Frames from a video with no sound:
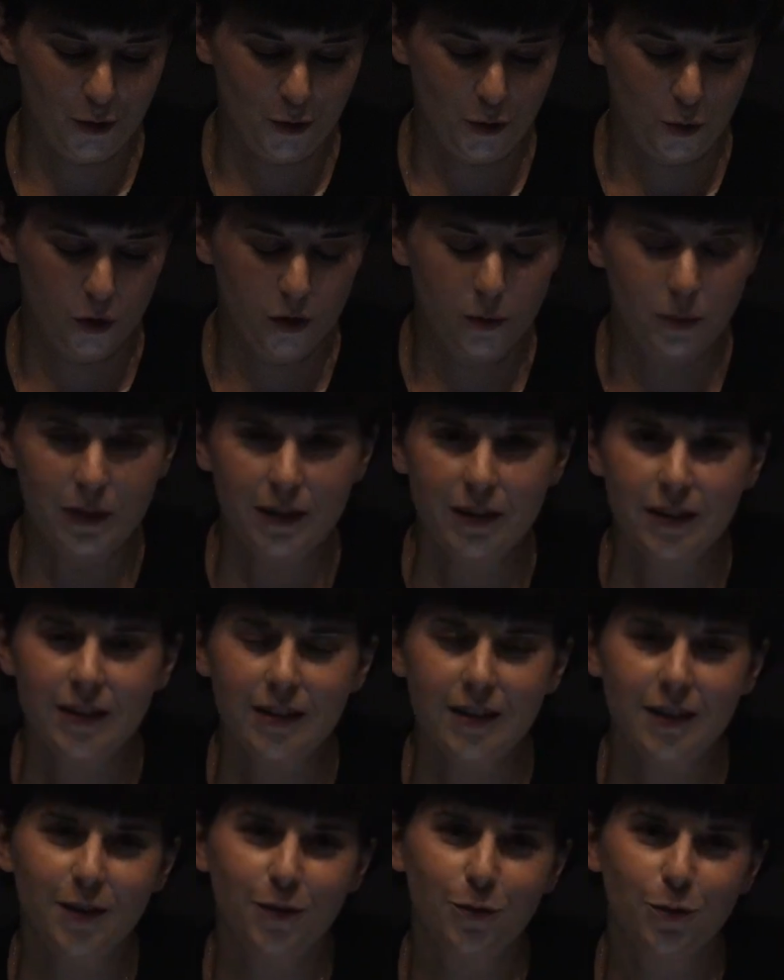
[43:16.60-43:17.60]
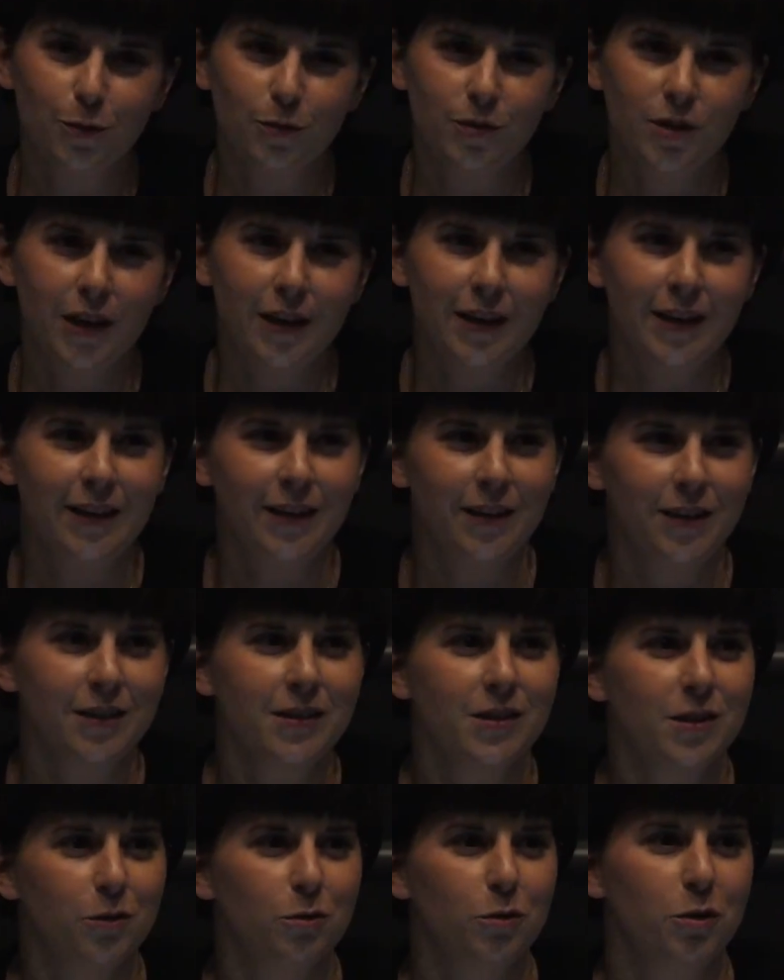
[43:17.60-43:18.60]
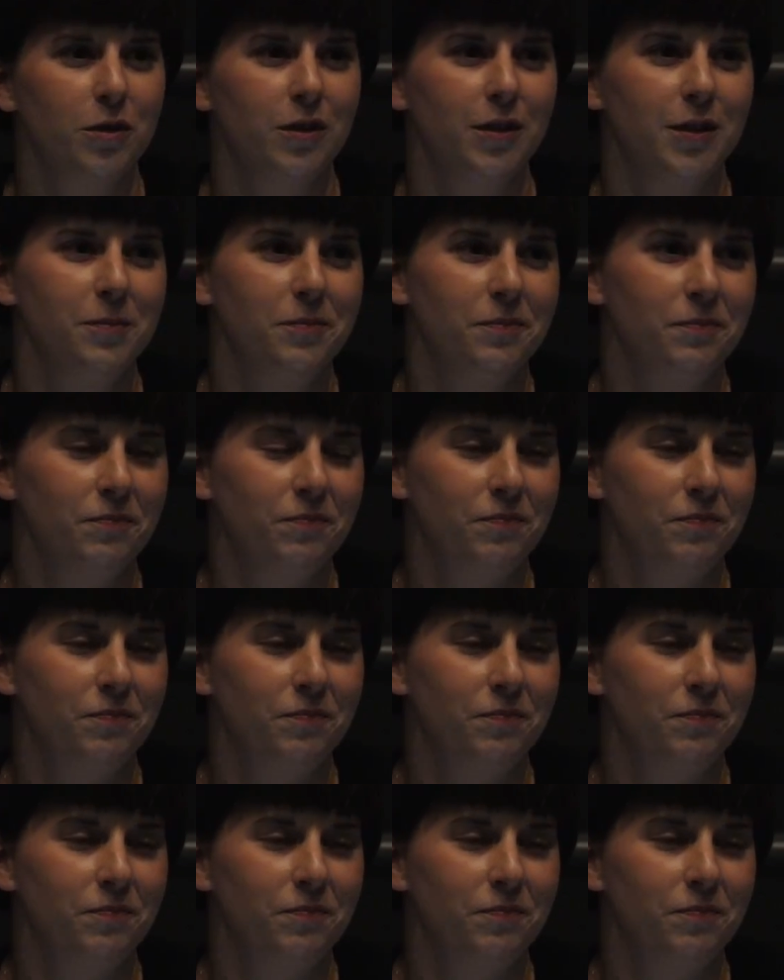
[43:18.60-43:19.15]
would be to see if you've done anything differently.